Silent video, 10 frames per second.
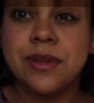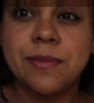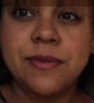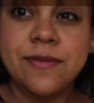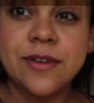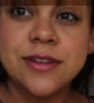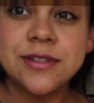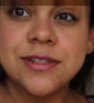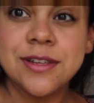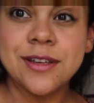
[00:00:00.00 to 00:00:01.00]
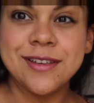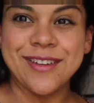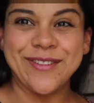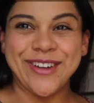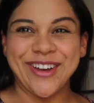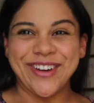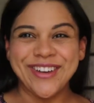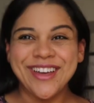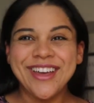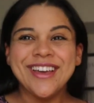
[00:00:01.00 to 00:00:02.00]
let me fix, there we go.
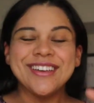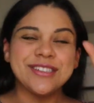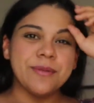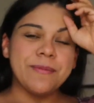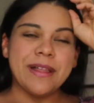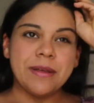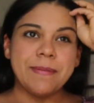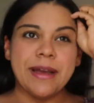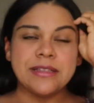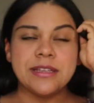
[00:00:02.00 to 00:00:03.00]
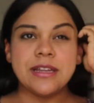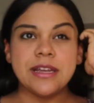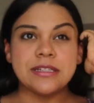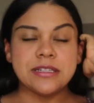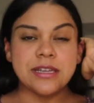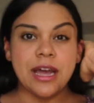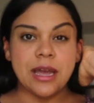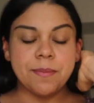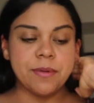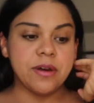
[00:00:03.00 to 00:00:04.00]
So Belly Bandit is a
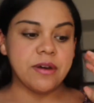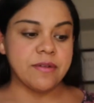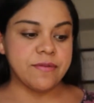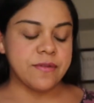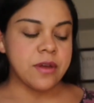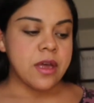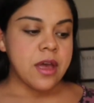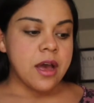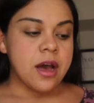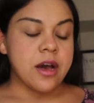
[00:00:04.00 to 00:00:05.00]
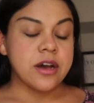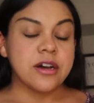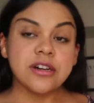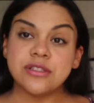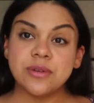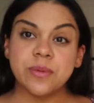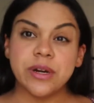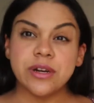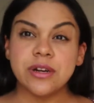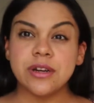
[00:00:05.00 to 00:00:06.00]
type of
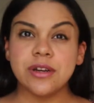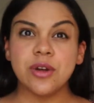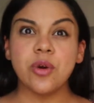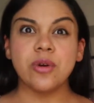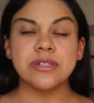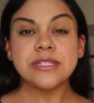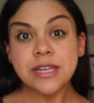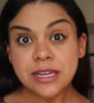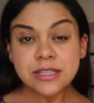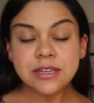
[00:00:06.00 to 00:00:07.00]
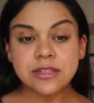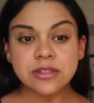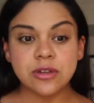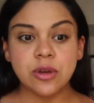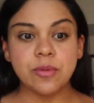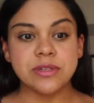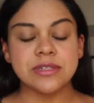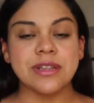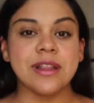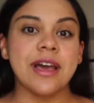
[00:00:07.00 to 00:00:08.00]
underwear corset. So you would
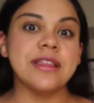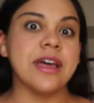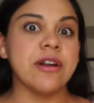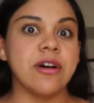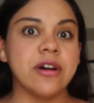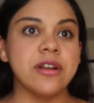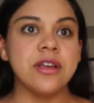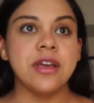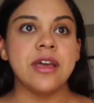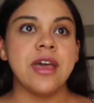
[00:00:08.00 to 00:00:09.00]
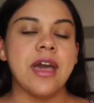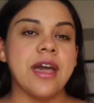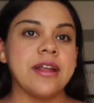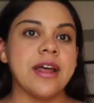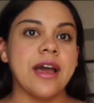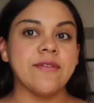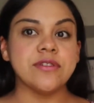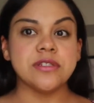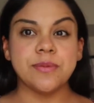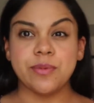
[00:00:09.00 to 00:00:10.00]
slide that on and have a
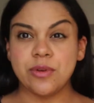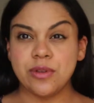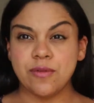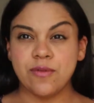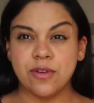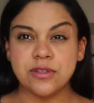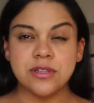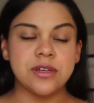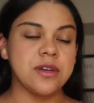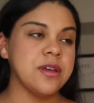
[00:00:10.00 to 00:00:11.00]
zipper in the front.